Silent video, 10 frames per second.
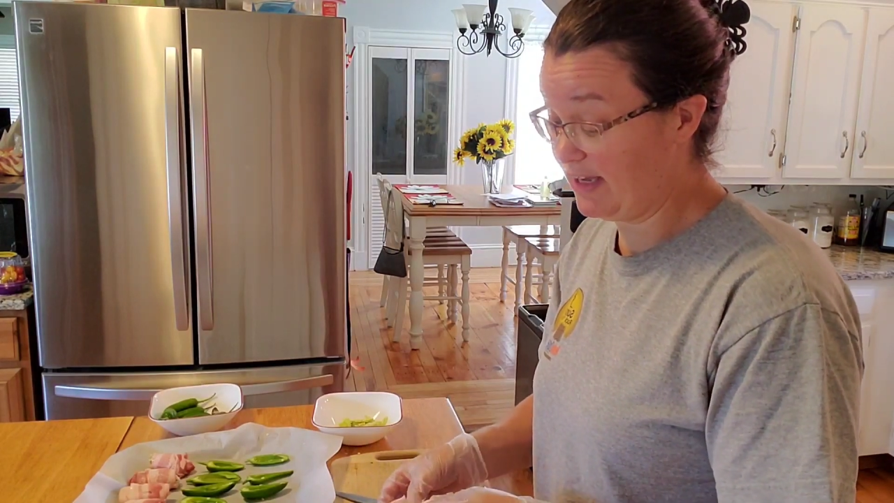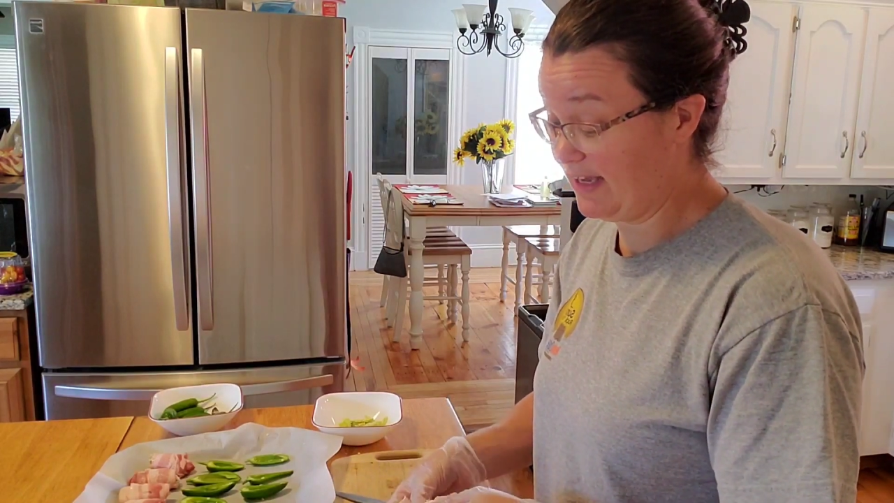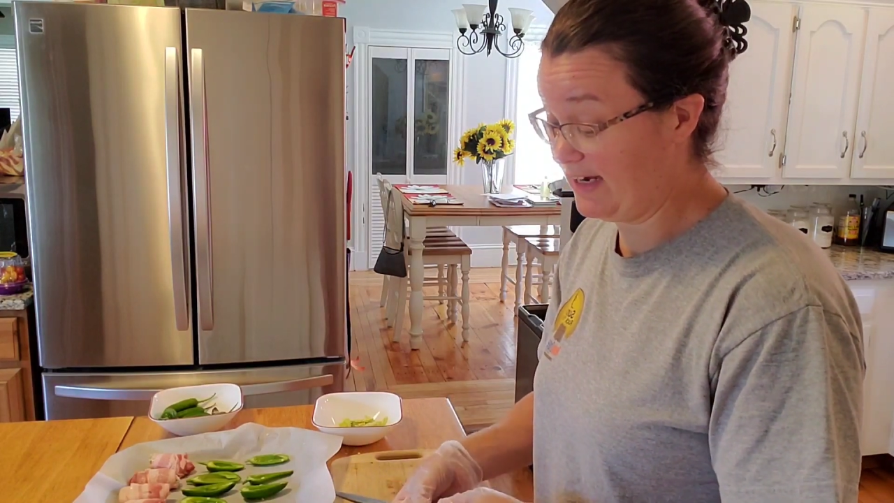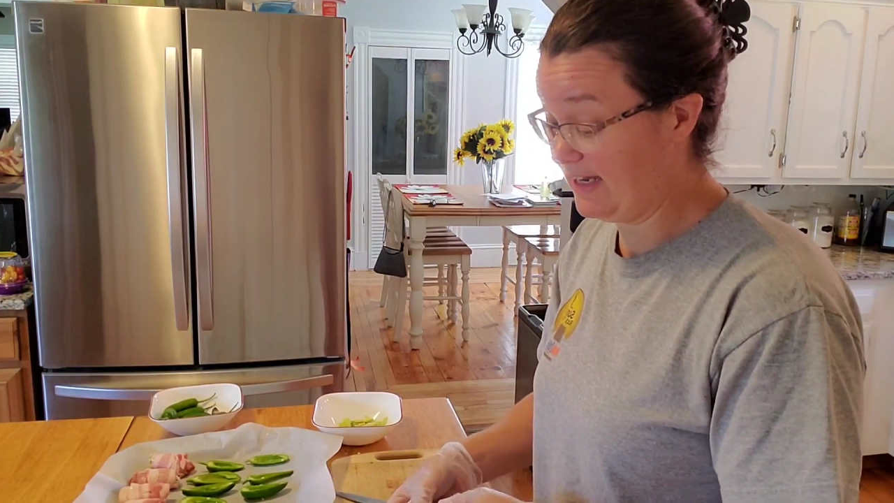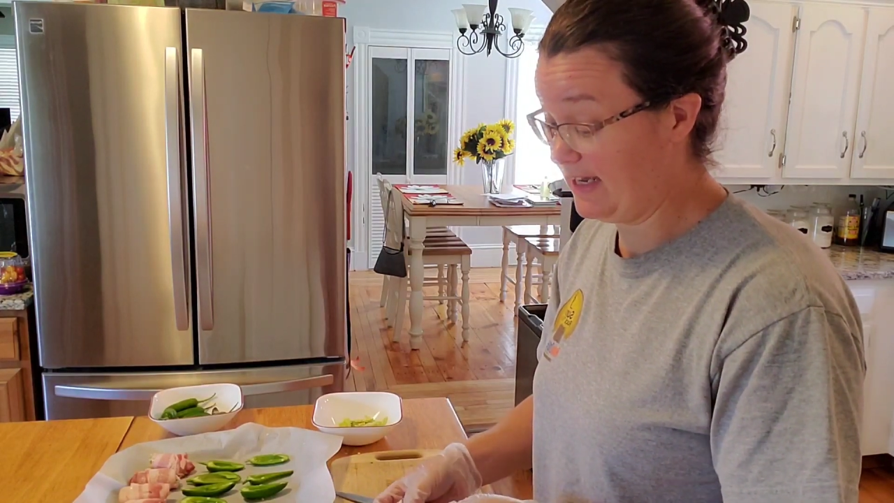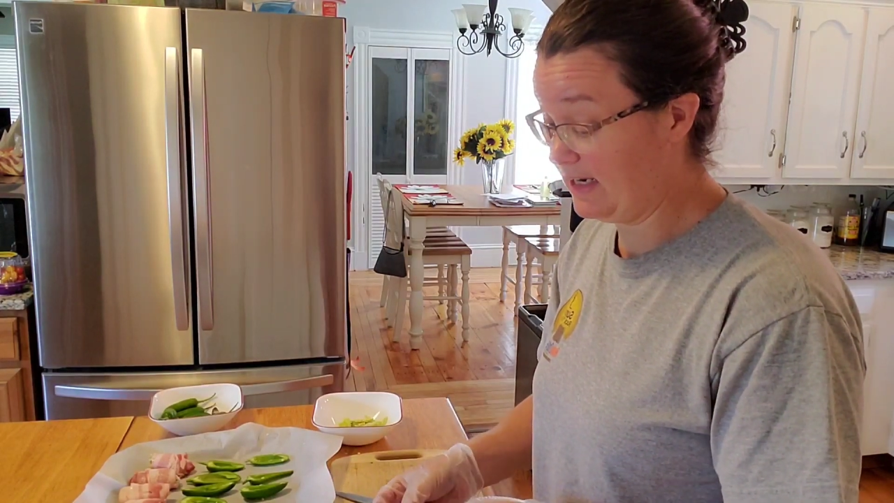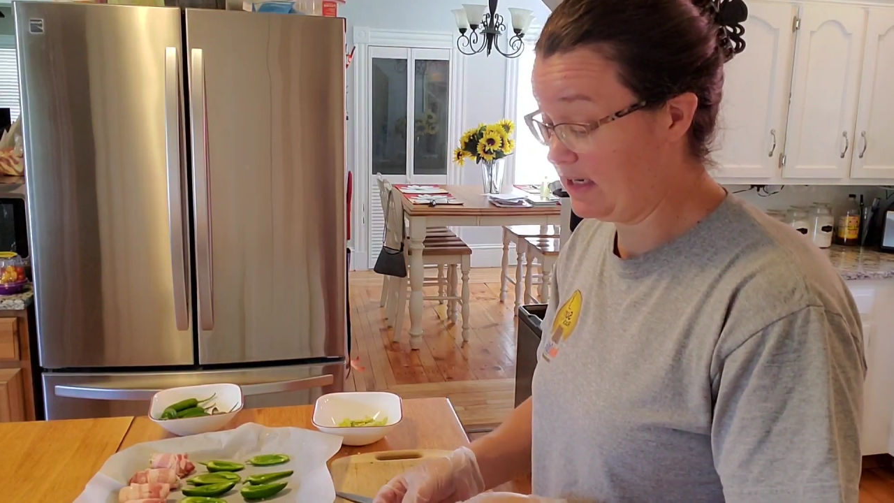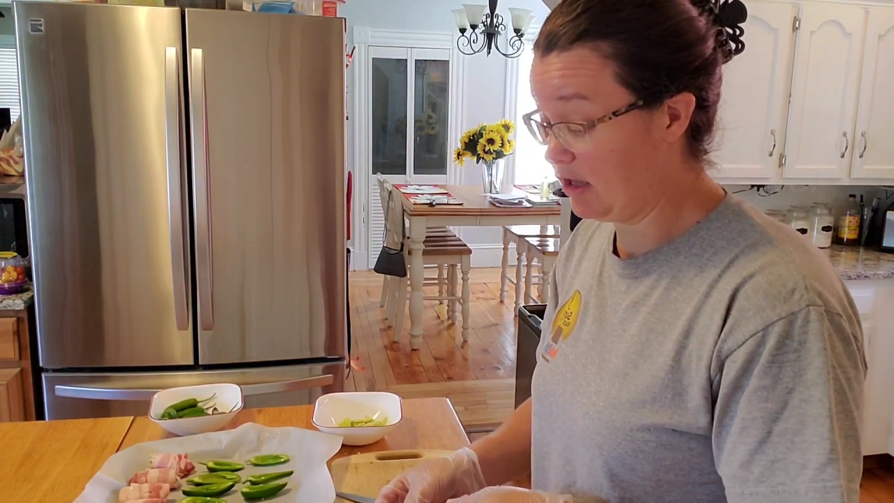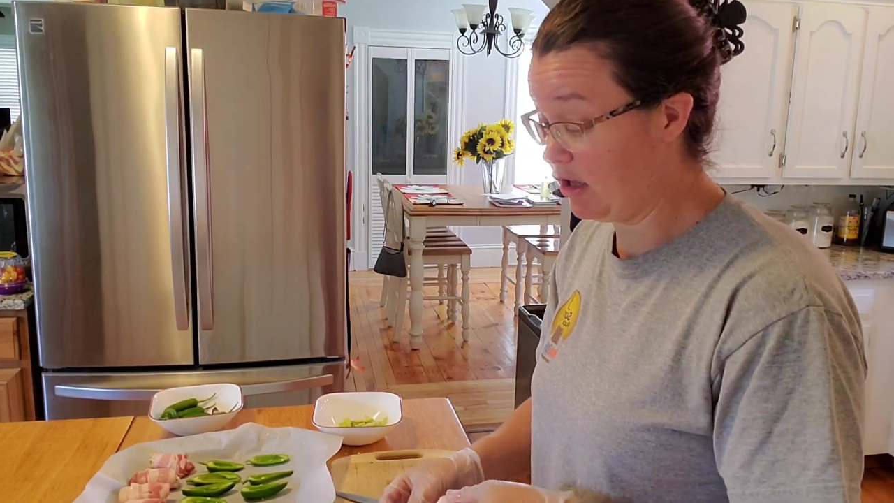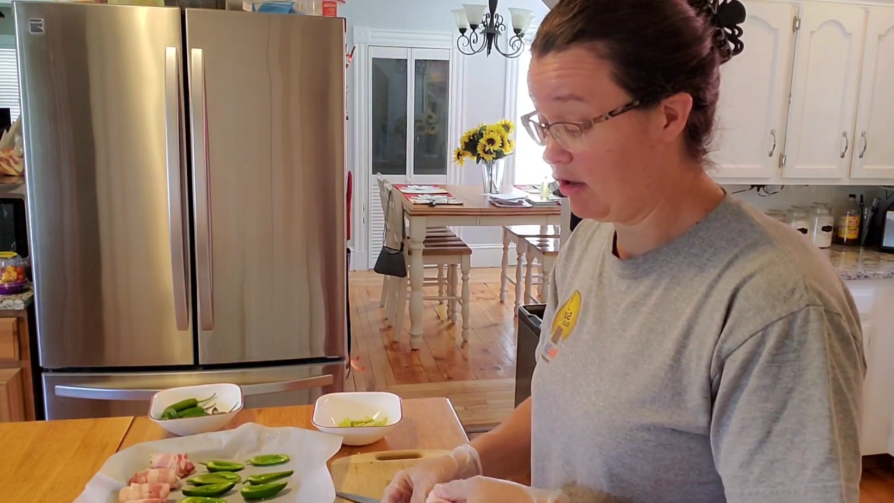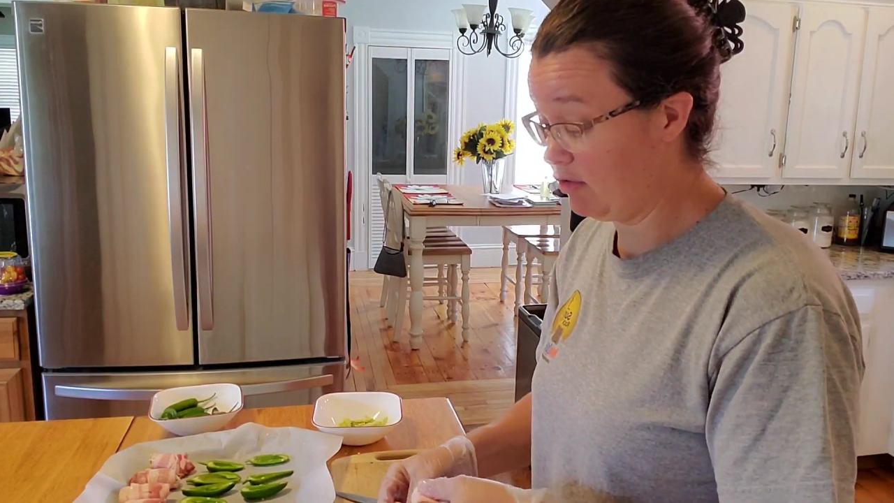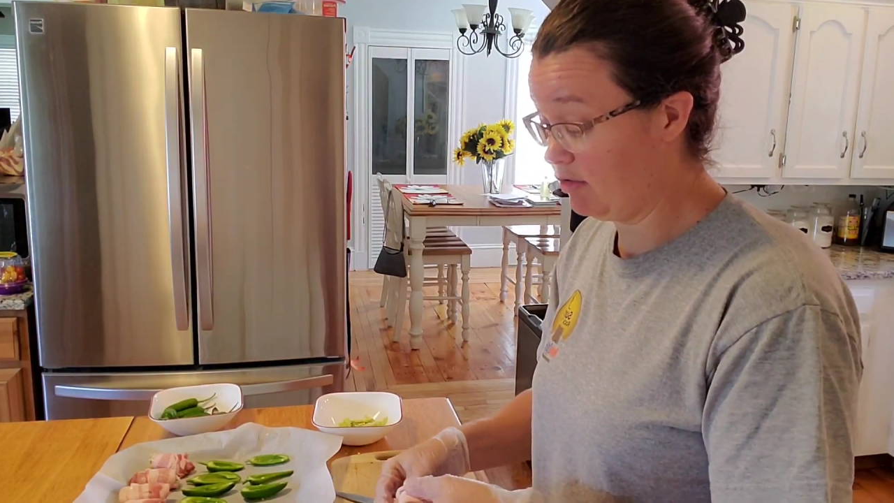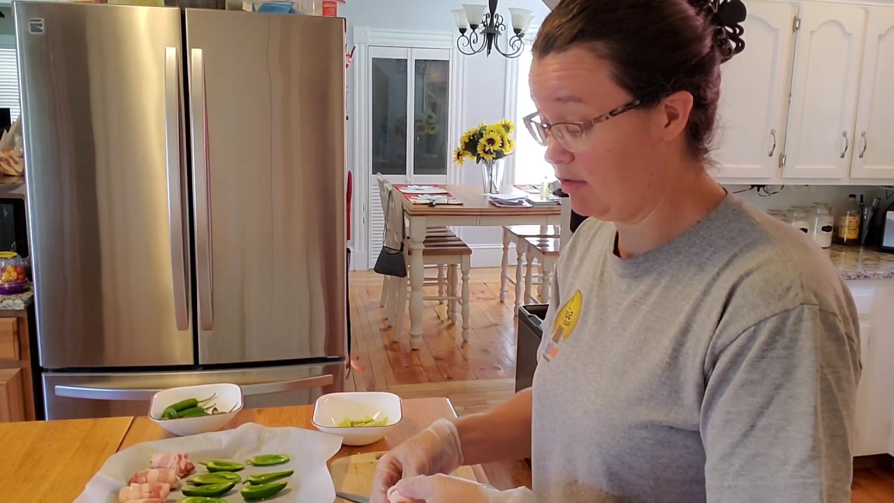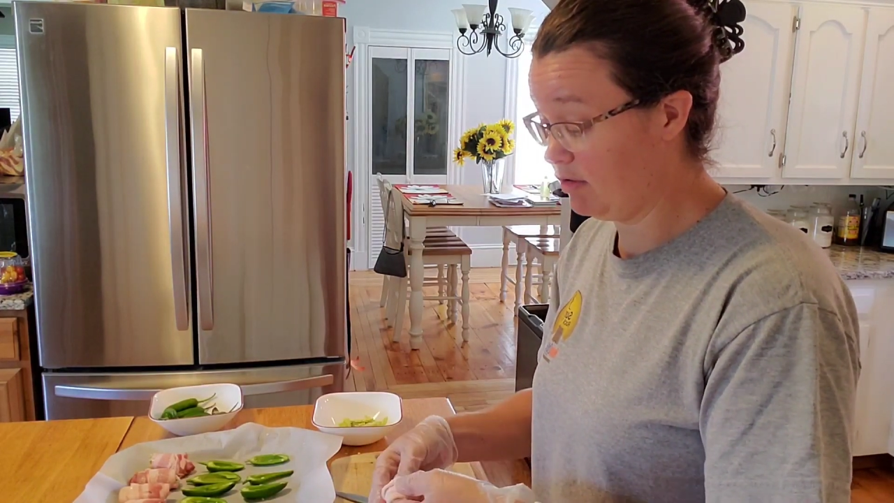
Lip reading: any heat at all,